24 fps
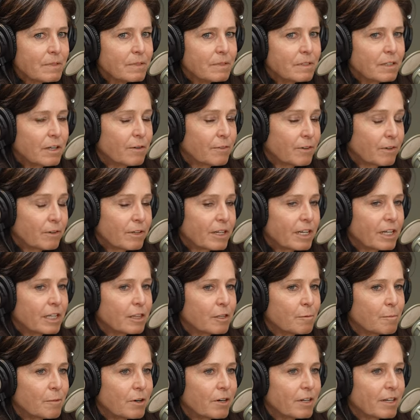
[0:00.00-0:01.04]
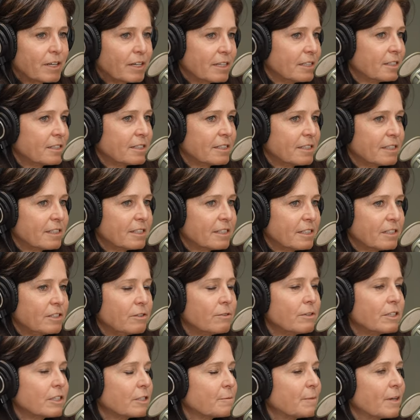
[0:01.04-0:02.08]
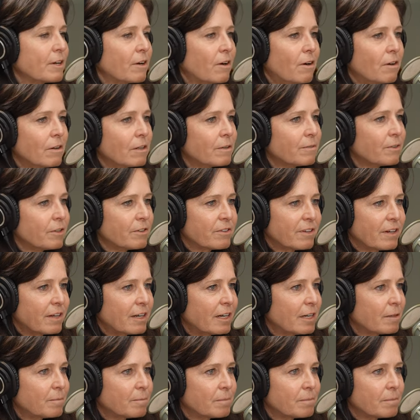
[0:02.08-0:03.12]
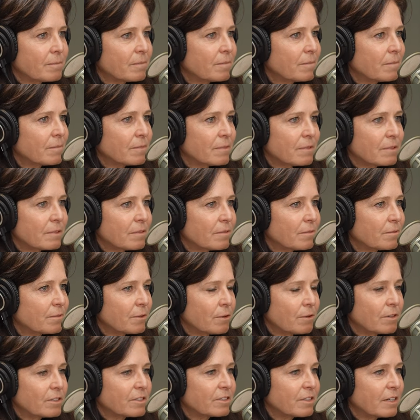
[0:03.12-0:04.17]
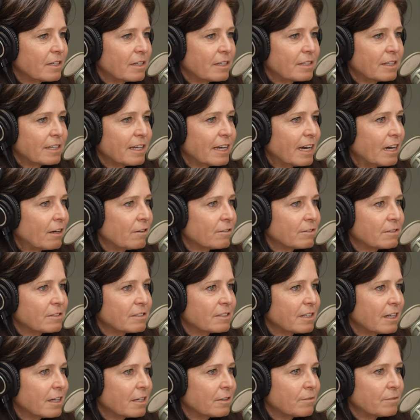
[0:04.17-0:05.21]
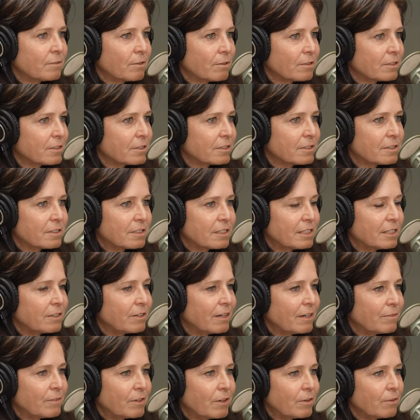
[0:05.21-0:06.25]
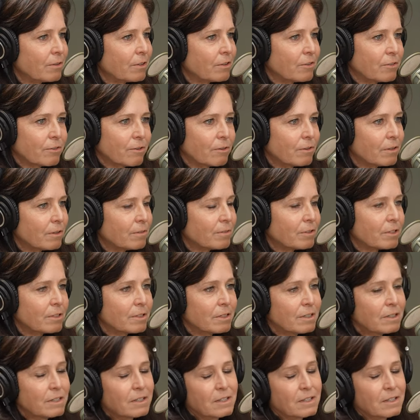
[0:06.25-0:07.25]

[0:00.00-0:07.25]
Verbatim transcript: you know if you're looking at the market it's you could spend all of your time focused on the outside forces that you have no mm-hmm. control over